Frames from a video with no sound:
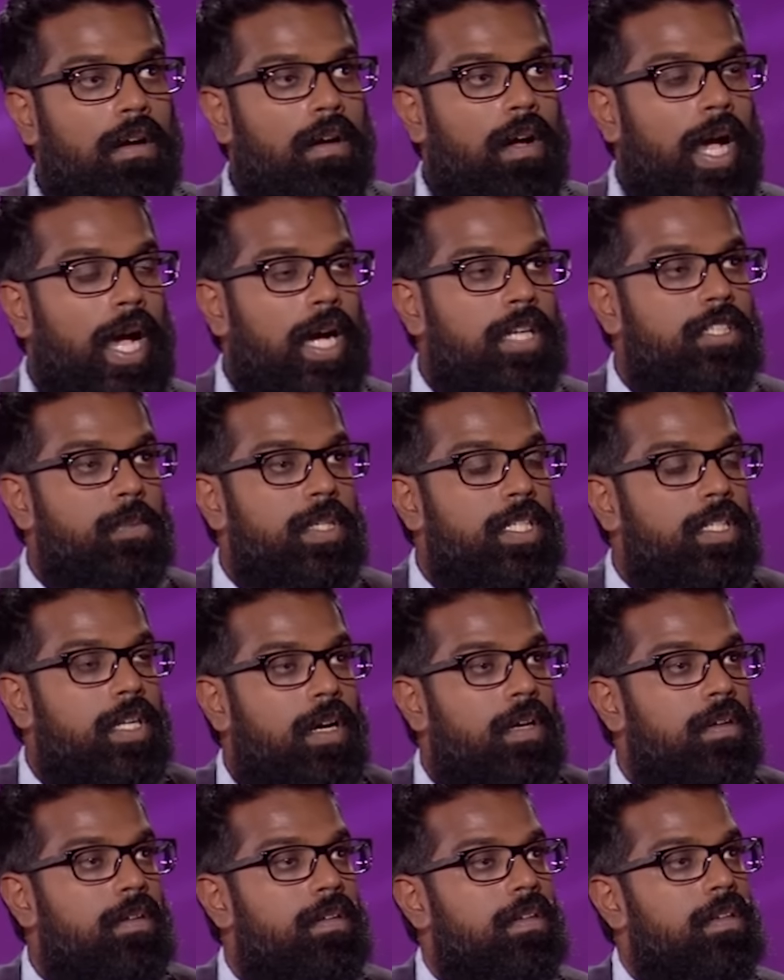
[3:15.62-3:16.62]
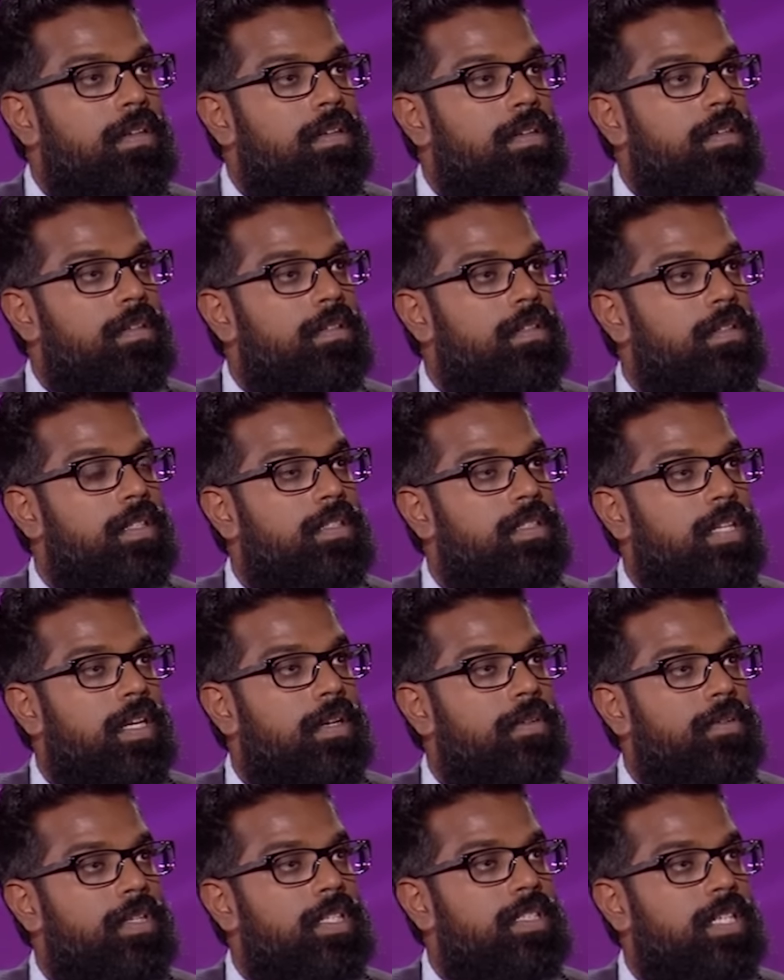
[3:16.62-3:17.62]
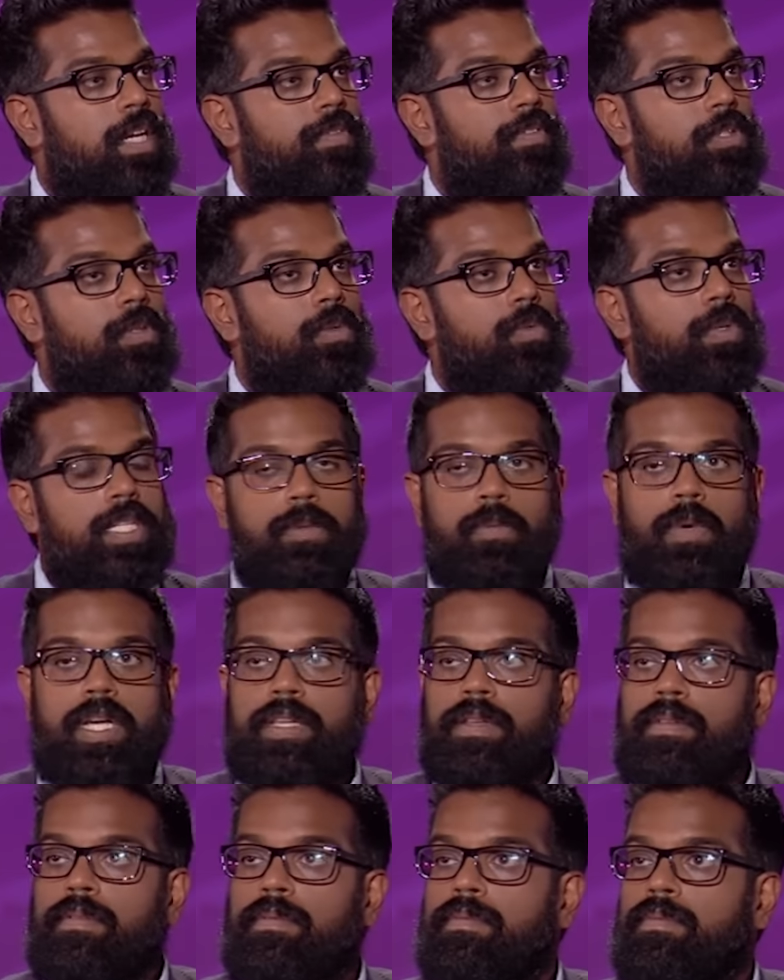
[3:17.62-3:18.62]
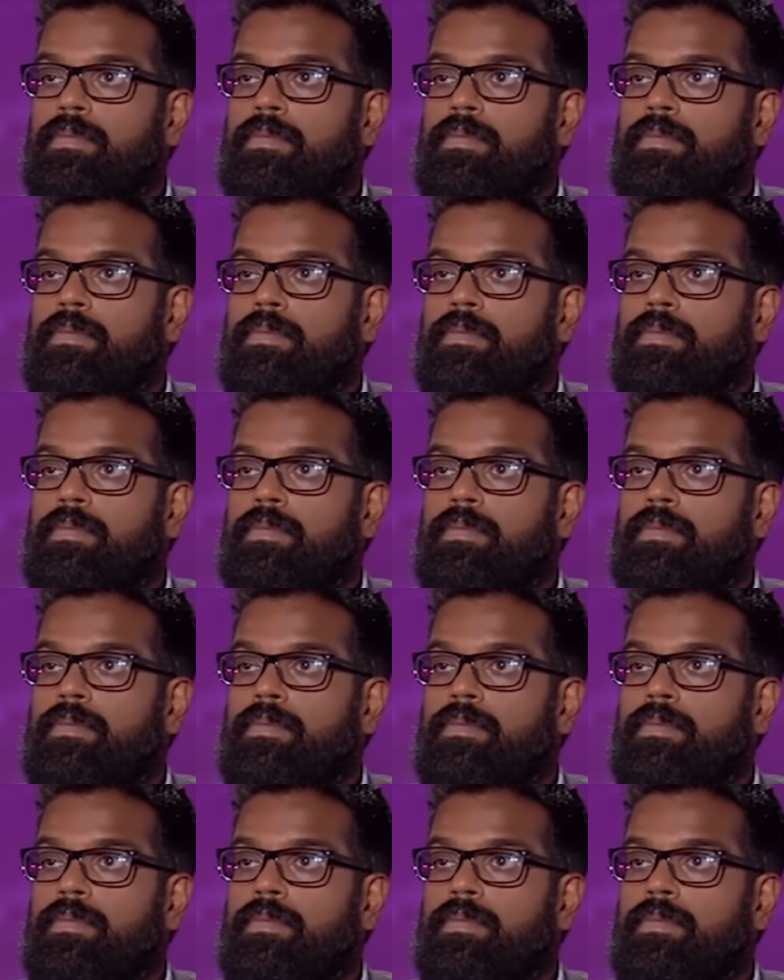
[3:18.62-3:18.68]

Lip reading: How do we know that the terrorists haven't already won?